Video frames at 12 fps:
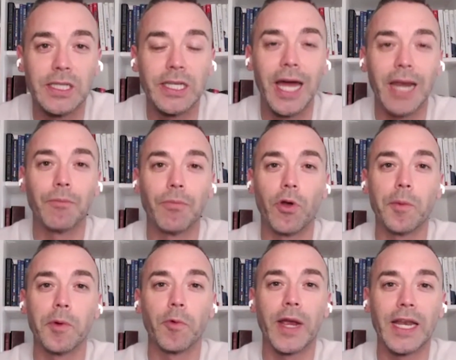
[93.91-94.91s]
The
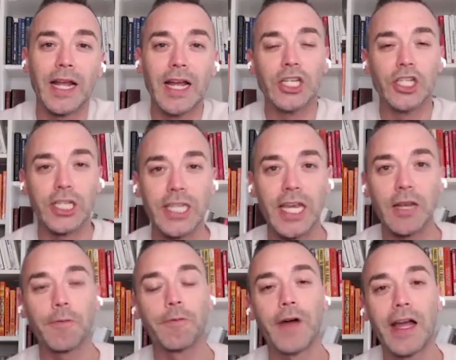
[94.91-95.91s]
unemployment rate just
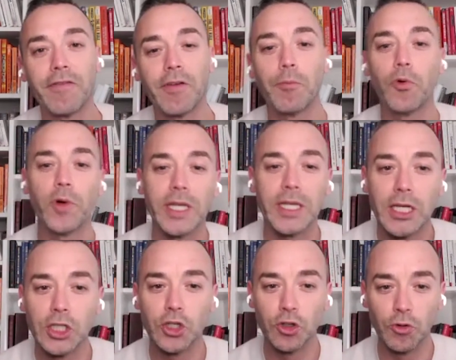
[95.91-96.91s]
hit
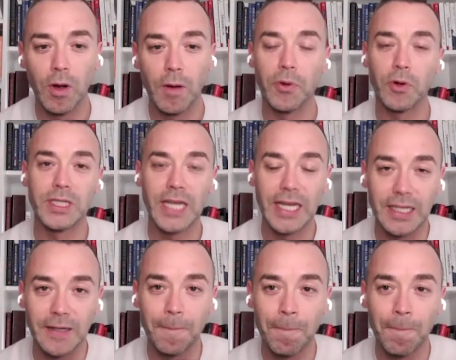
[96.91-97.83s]
5.2%.